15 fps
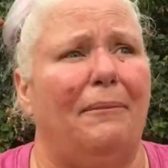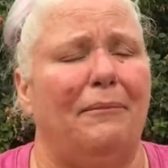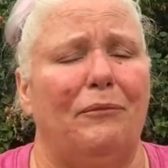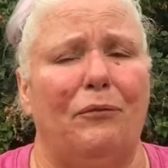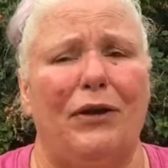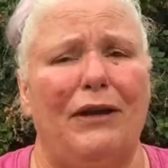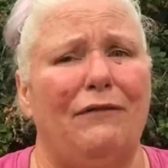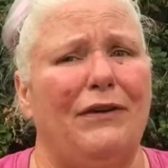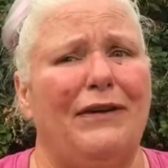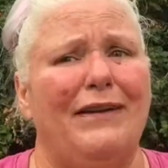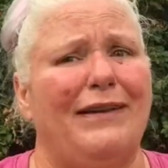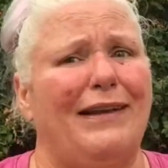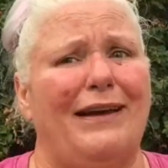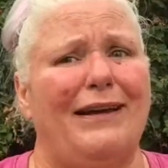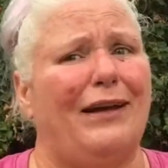We even
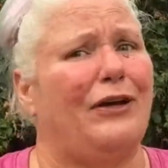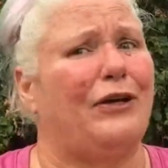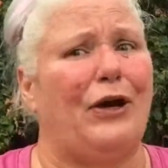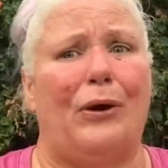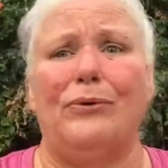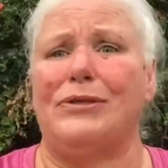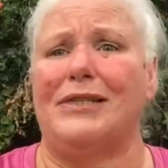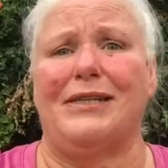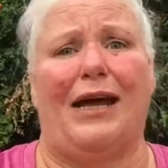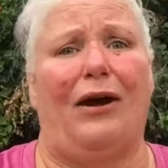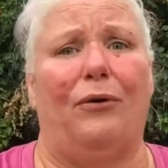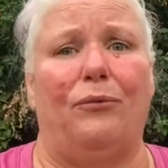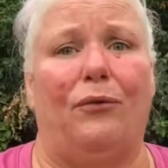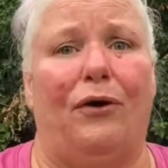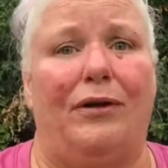did like a ghost
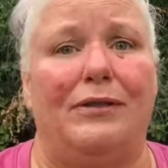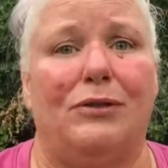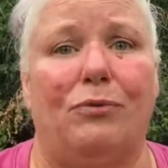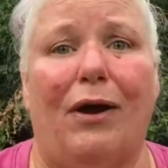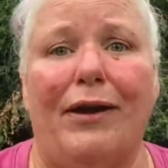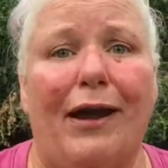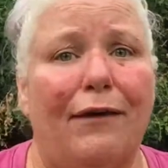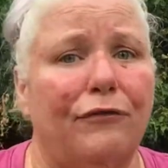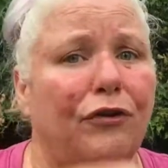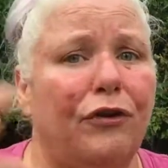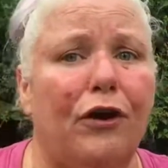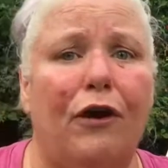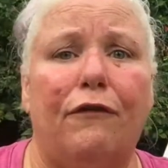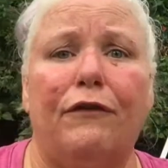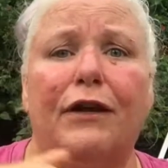town once. Right after
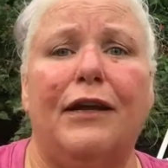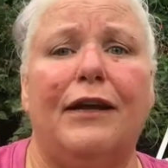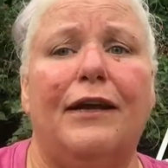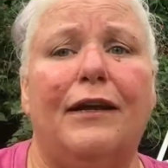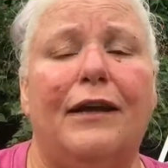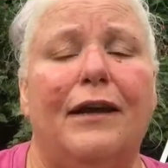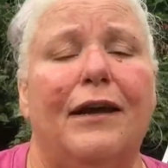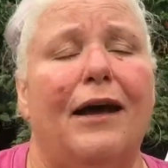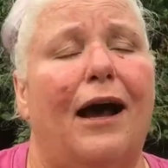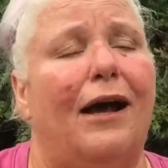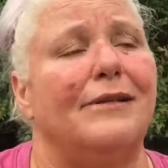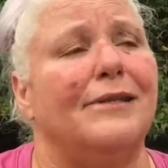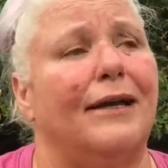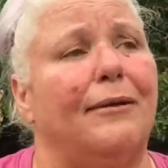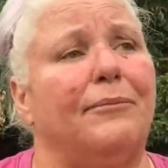COVID hit, I
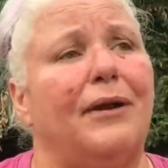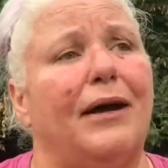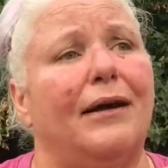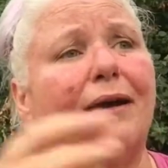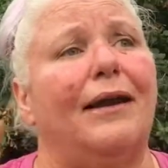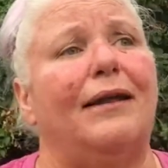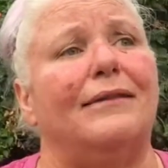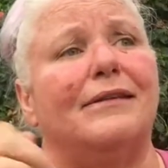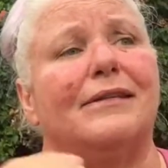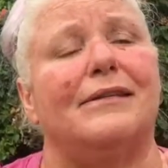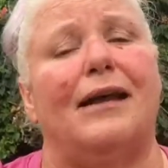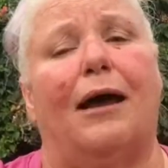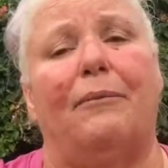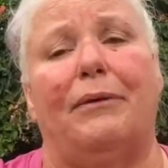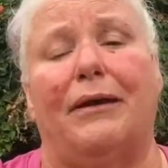was like, I'm not going to let this
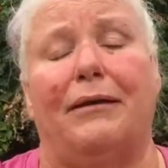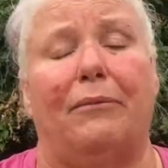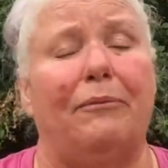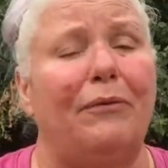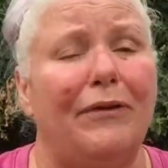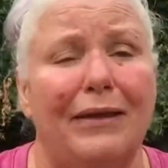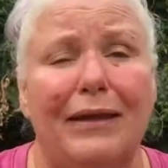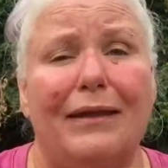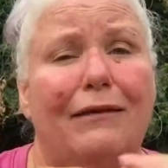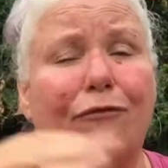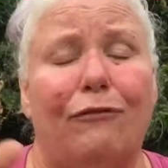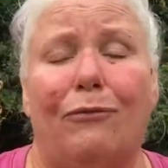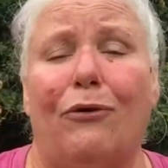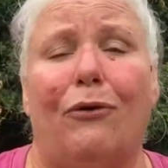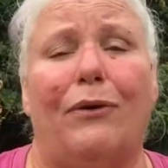stop me completely
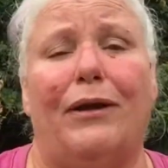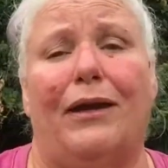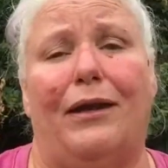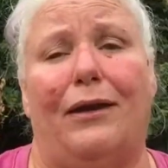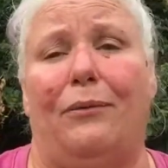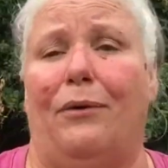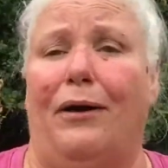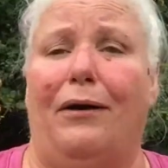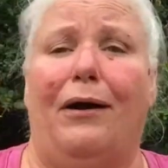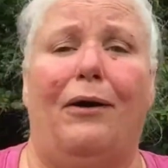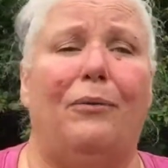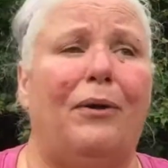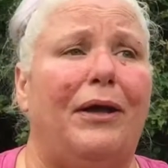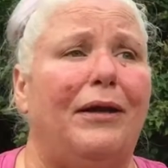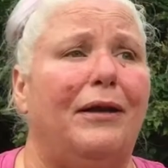from going anywhere. I
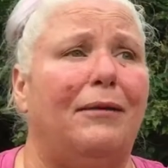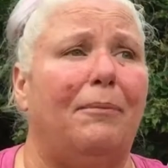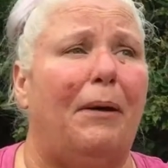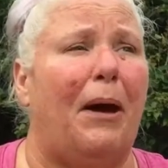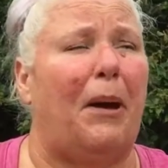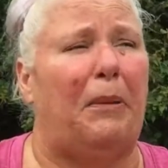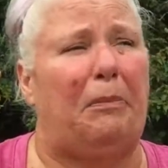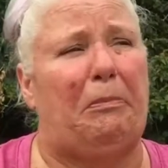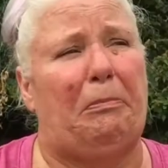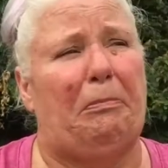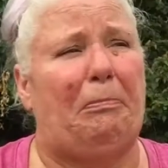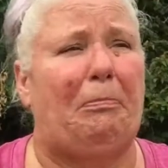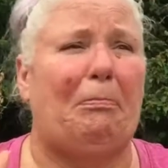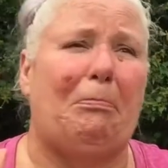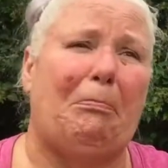waited about,
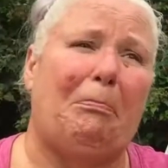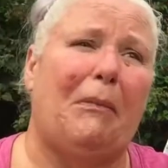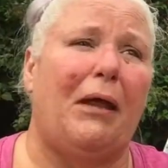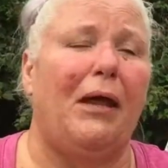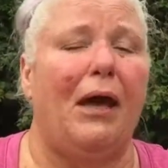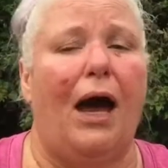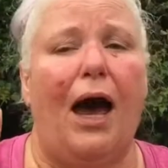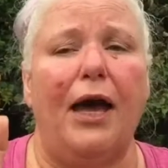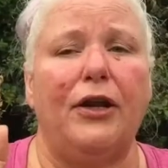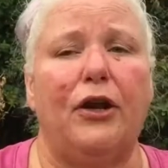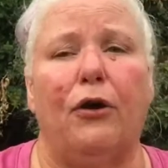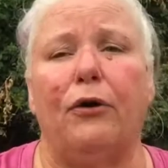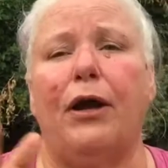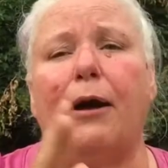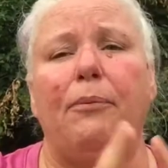I don't
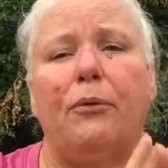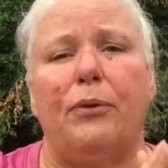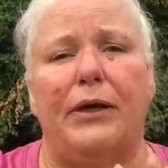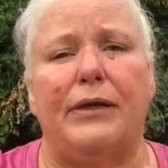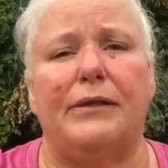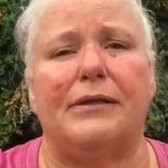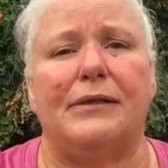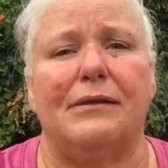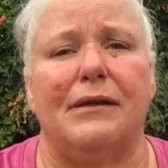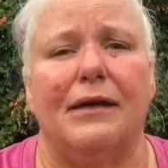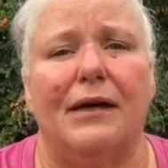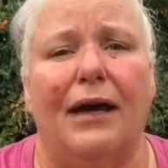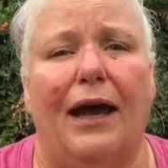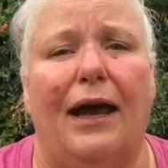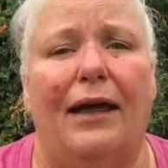know, a couple weeks.
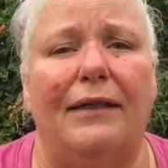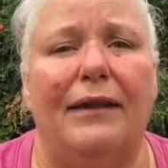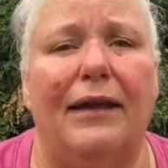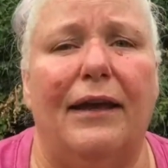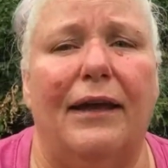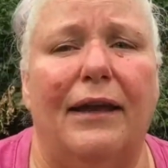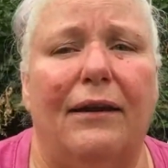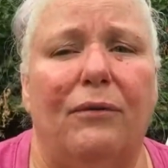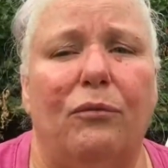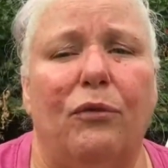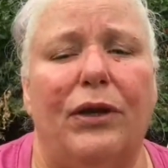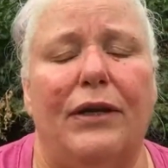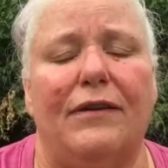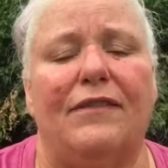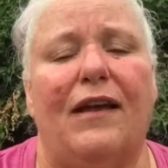And then
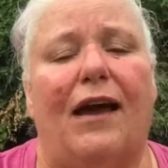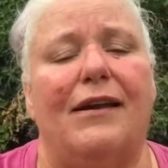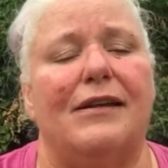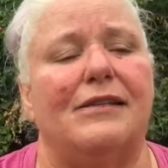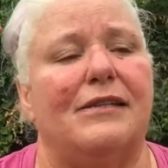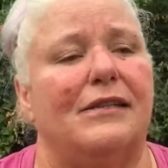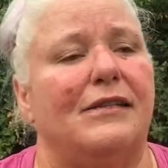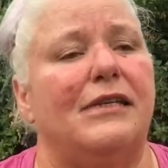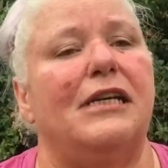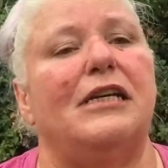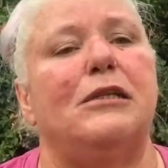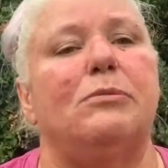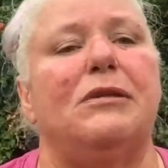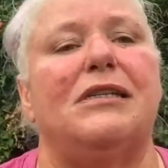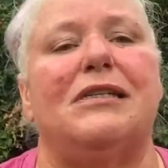we decided, since
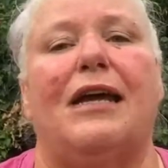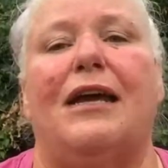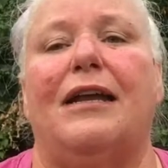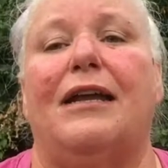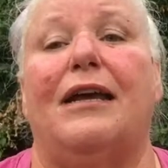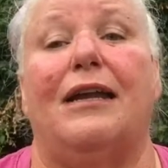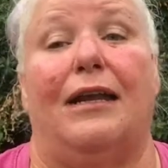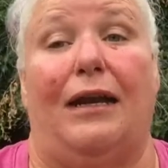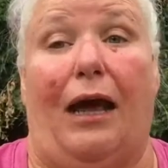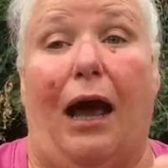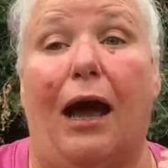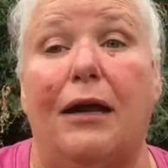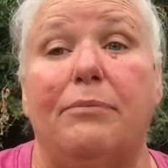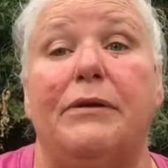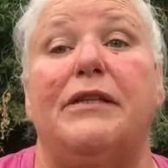he's been staying in and
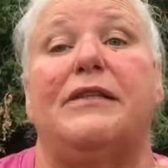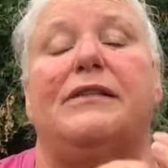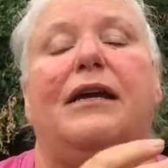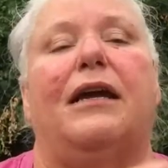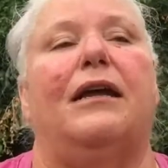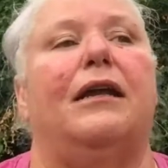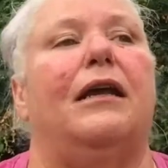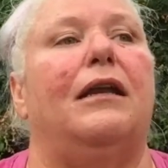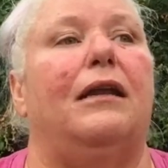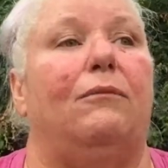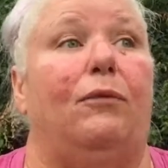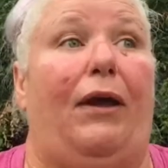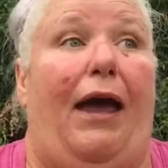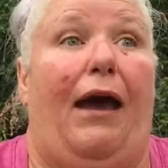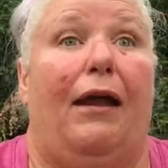I'd been staying in
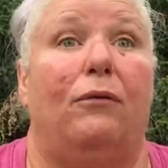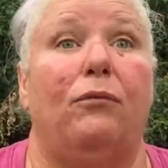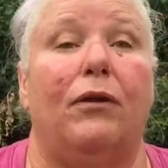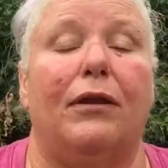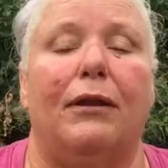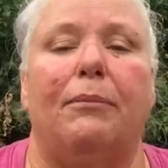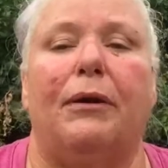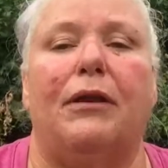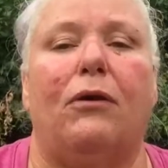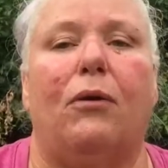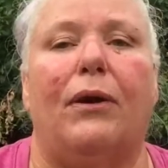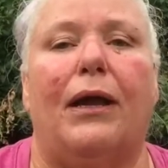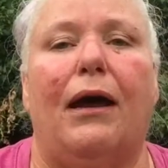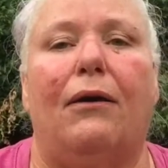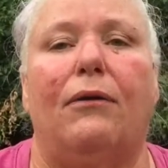and we hadn't really been
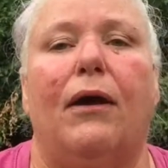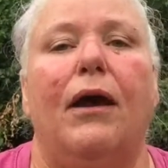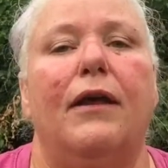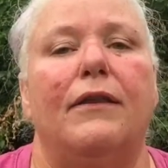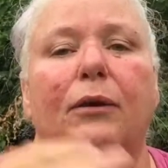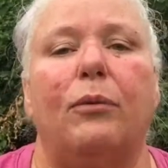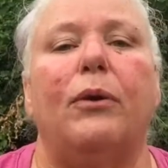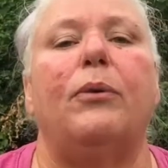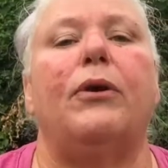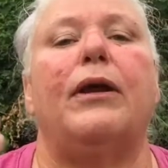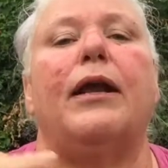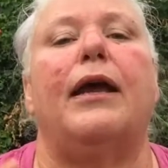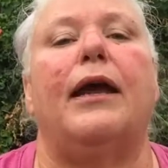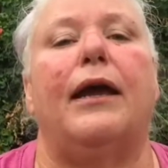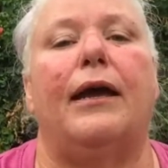going out, that we were
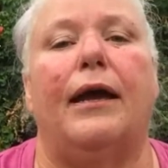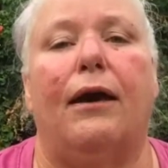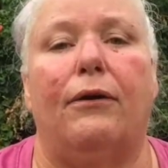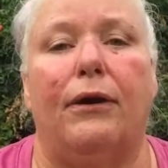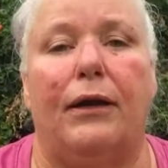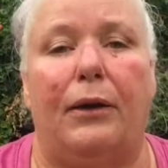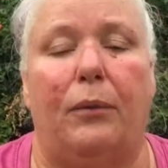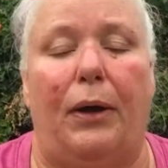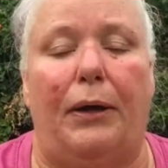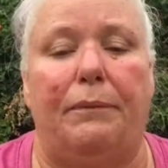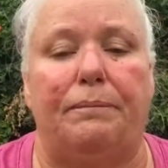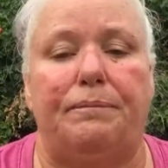going to hang out anyway.